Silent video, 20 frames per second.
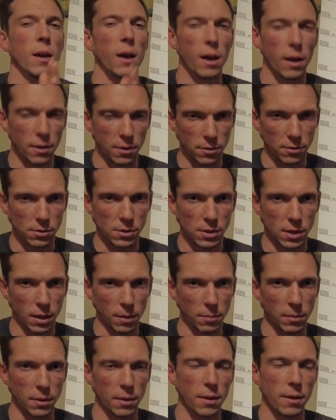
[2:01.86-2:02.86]

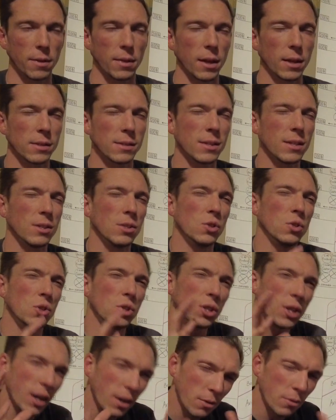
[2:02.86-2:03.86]
understable. That's the
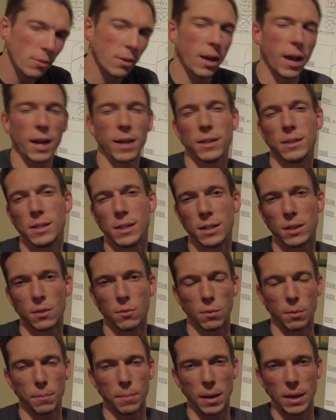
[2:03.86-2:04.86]
general idea that
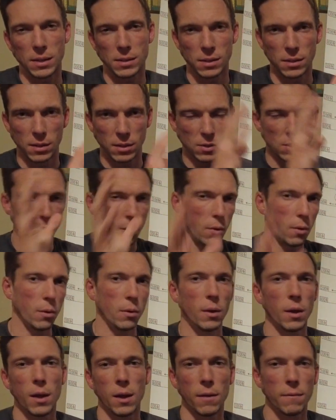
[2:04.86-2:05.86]
we're basing this
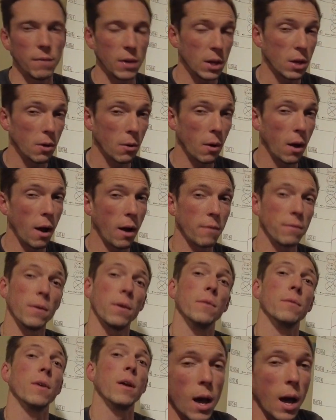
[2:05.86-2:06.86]
whole video off
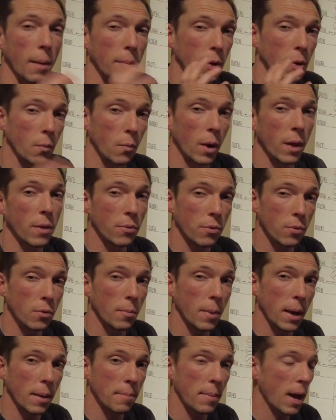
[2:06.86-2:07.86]
of. I'm gonna run through
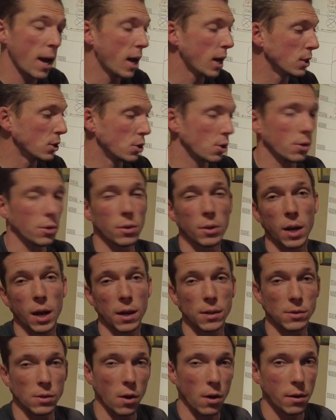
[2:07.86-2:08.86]
my bag, show you
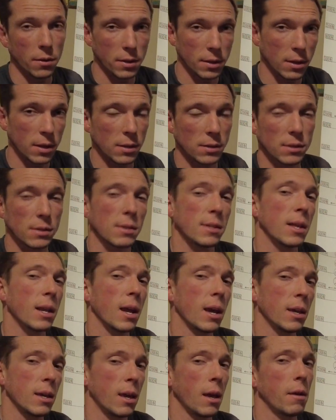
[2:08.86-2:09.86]
guys all the discs that
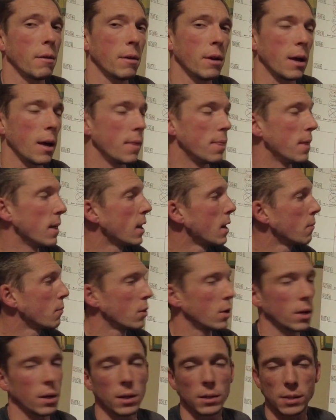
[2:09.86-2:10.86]
I carry, and then
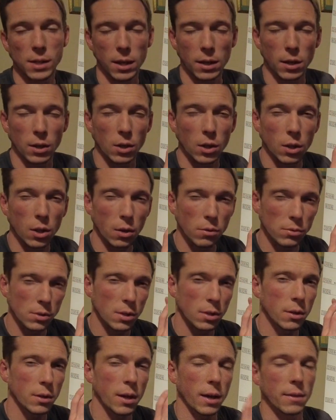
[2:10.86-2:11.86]
we're gonna take a close
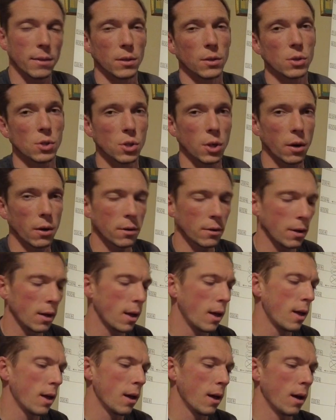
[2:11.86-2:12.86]
look at the chart
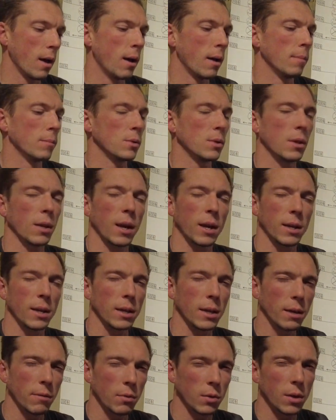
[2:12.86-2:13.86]
so that I
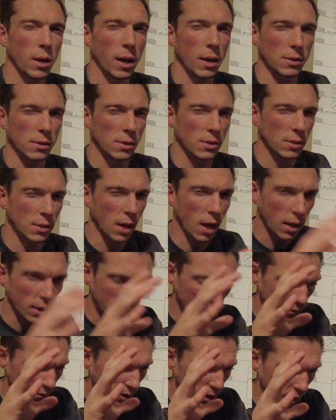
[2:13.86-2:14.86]
can give you guys a
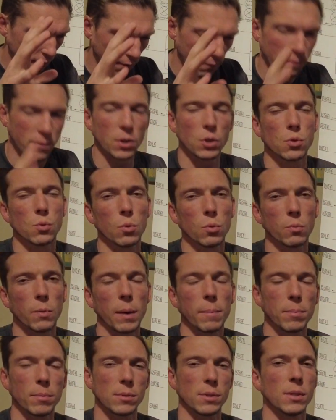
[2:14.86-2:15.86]
solid kind of visual
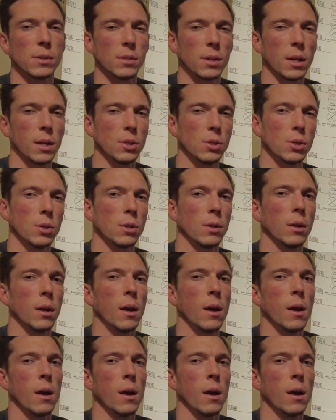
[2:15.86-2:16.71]
representation